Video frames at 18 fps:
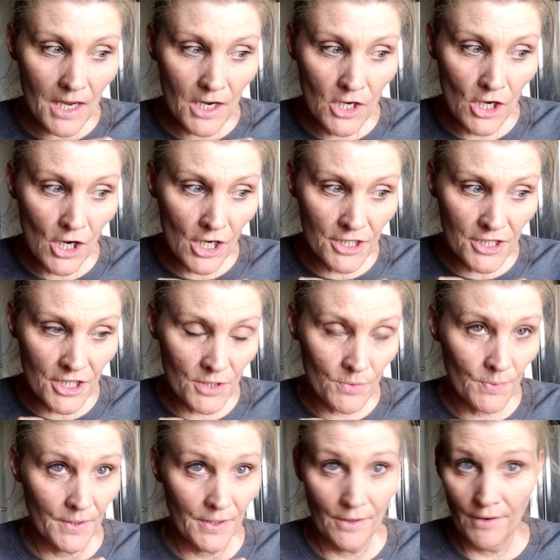not
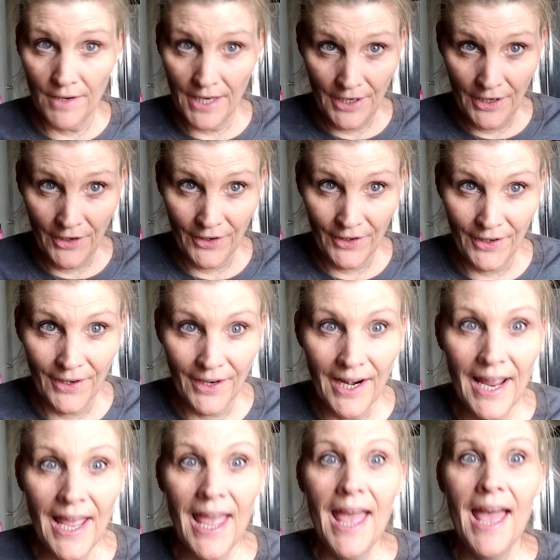just with the
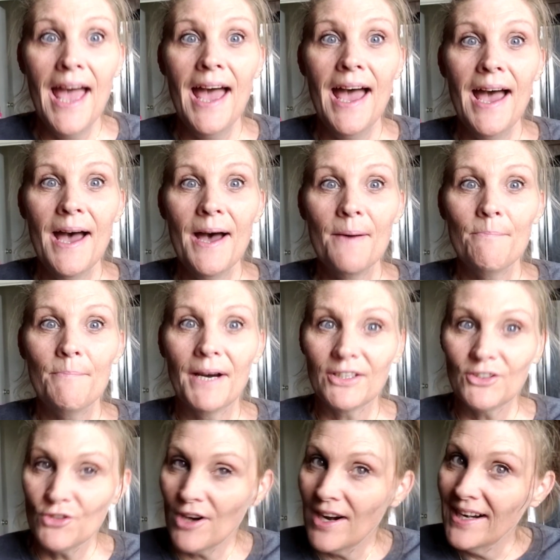granddaughter,
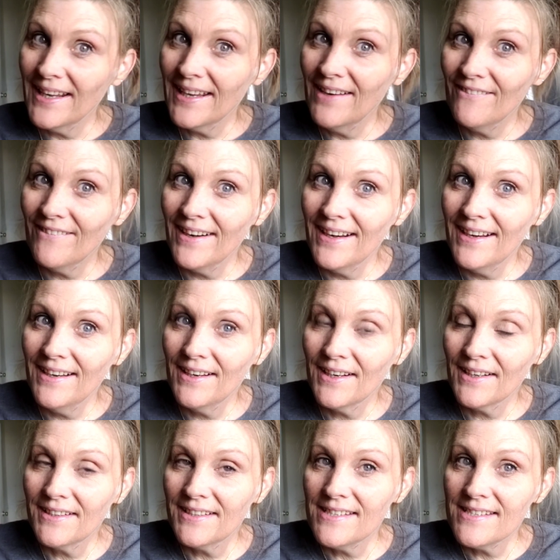but trying to get
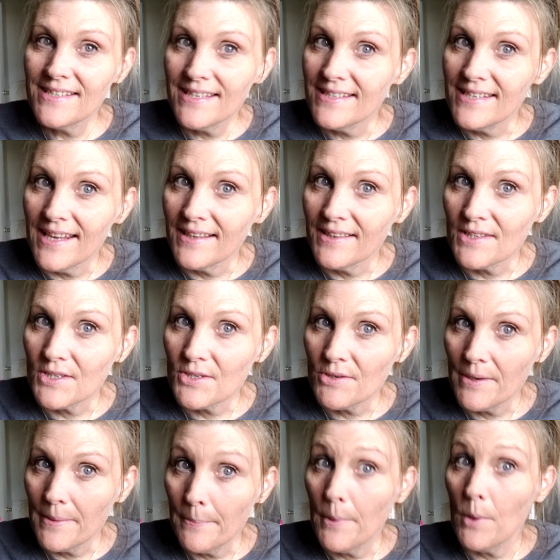ready to take this
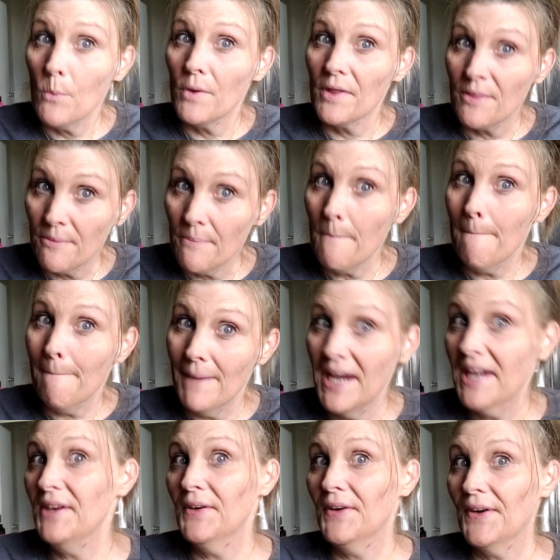trip with
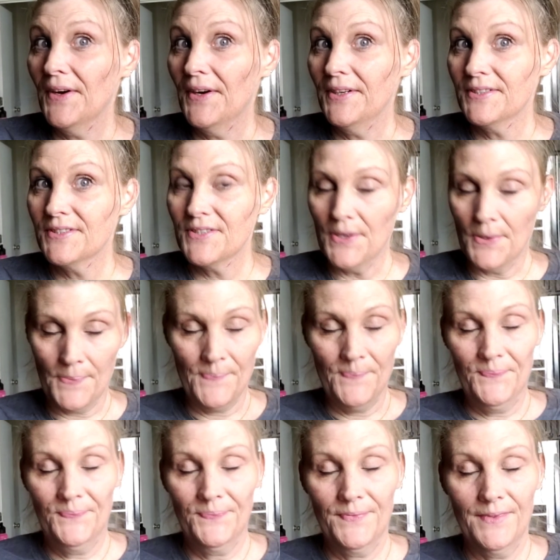my daughter. So,
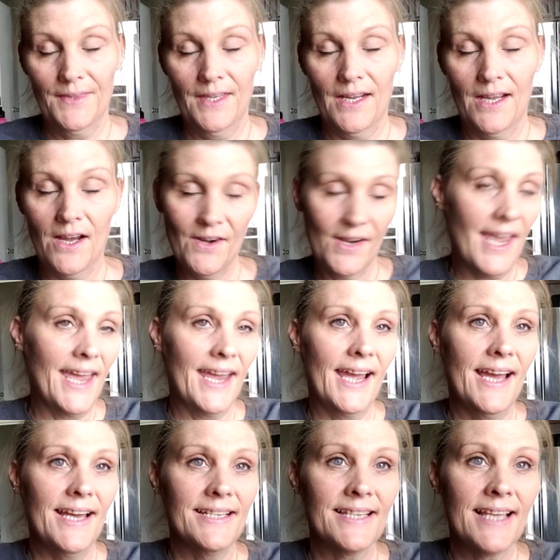okay
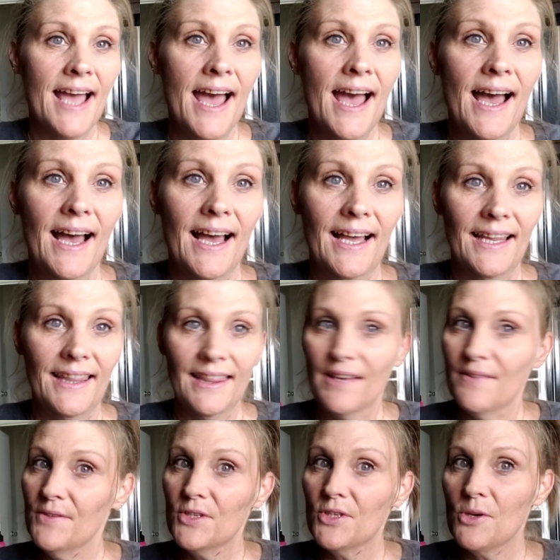guys, I
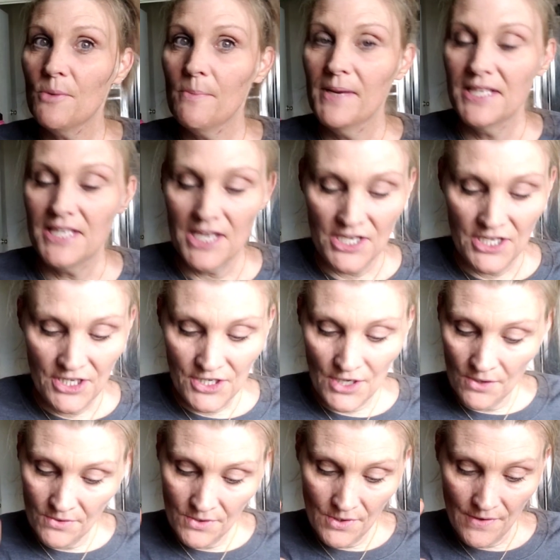love you so much. I
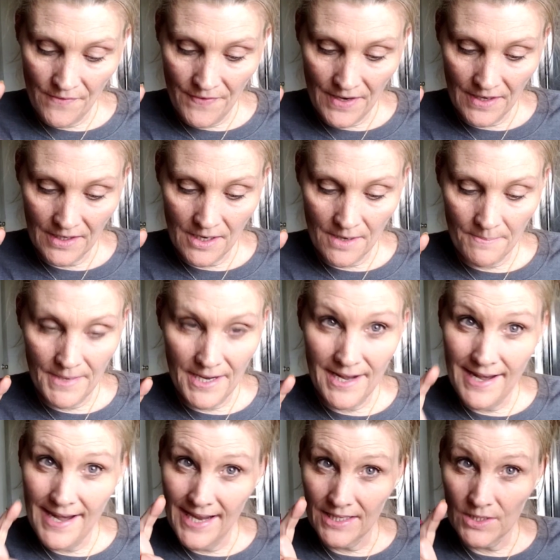don't know if I'll come
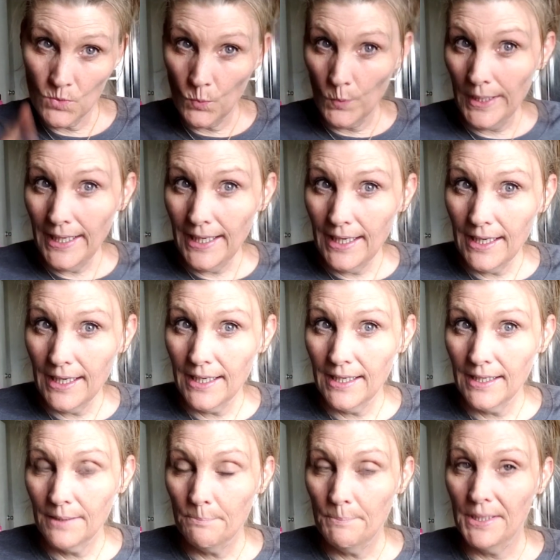in next week
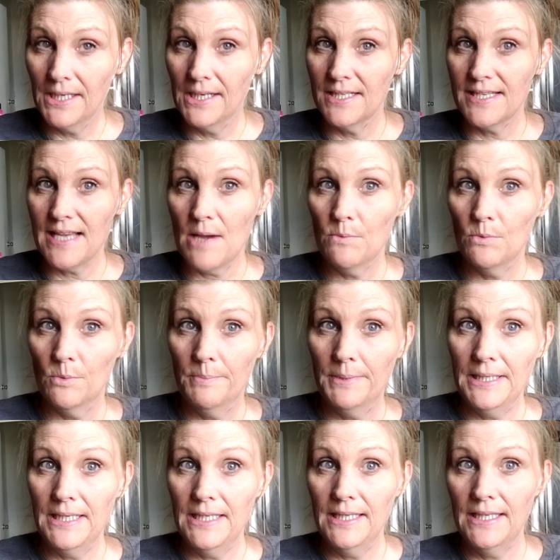because I will
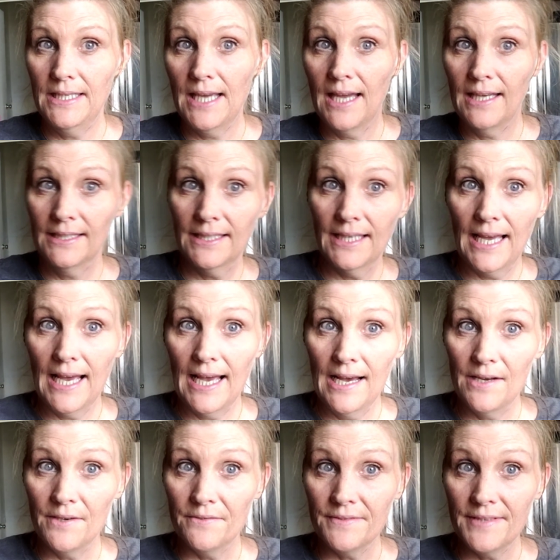be
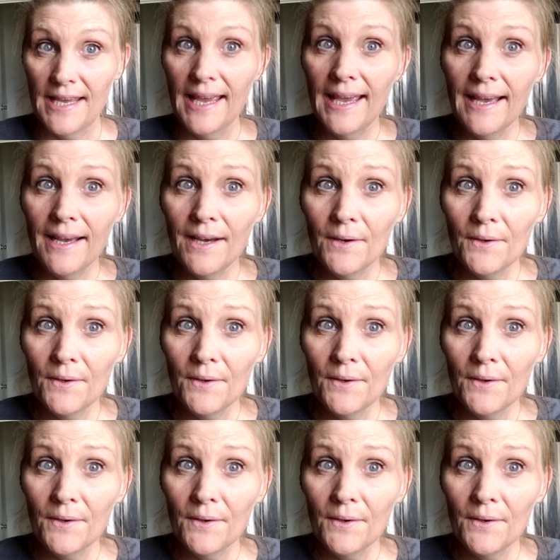out of town.